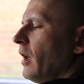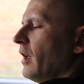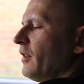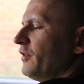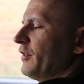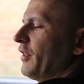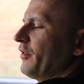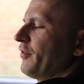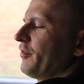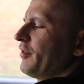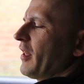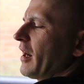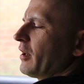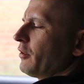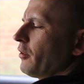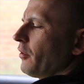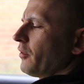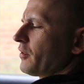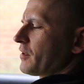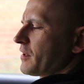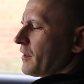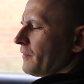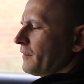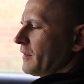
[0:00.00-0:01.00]
The
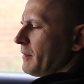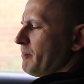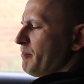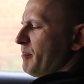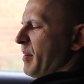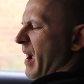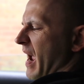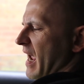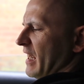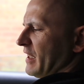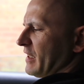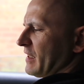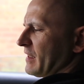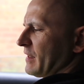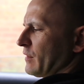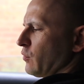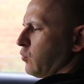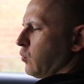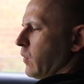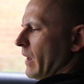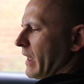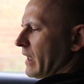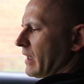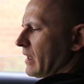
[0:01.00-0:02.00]
terrors of the past
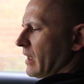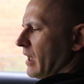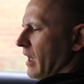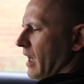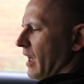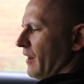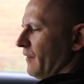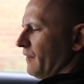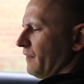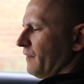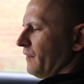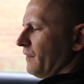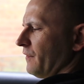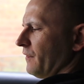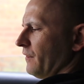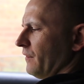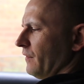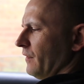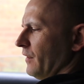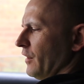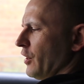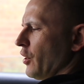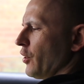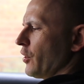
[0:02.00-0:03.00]
week have
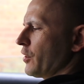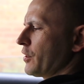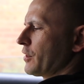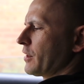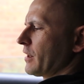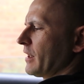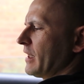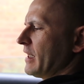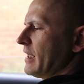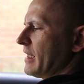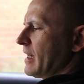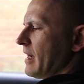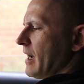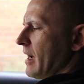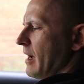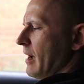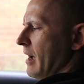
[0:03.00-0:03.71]
largely